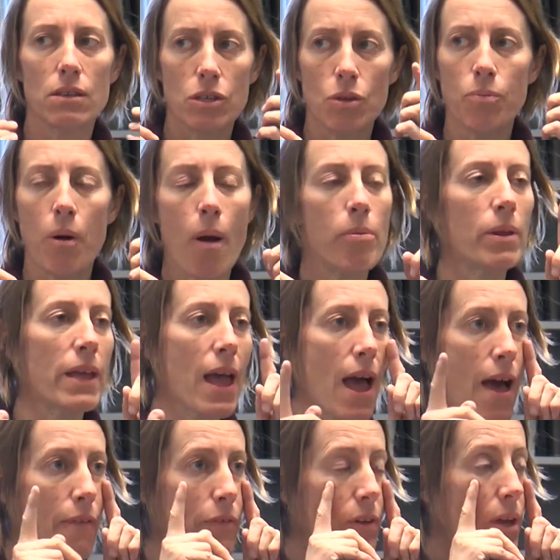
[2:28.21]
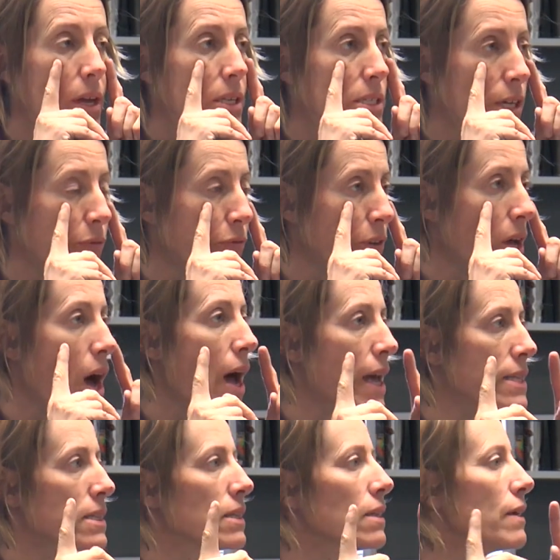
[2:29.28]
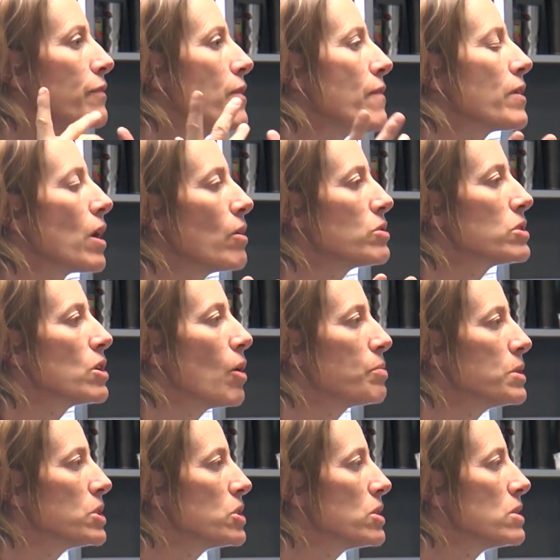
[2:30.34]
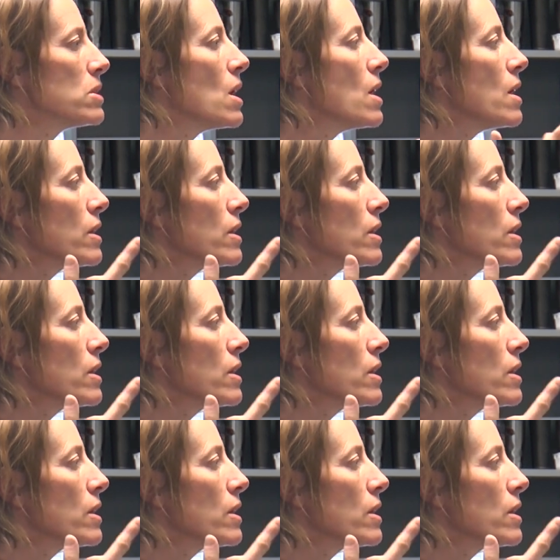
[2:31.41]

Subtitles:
You probably have different eyes, and if you ever go to the opticians,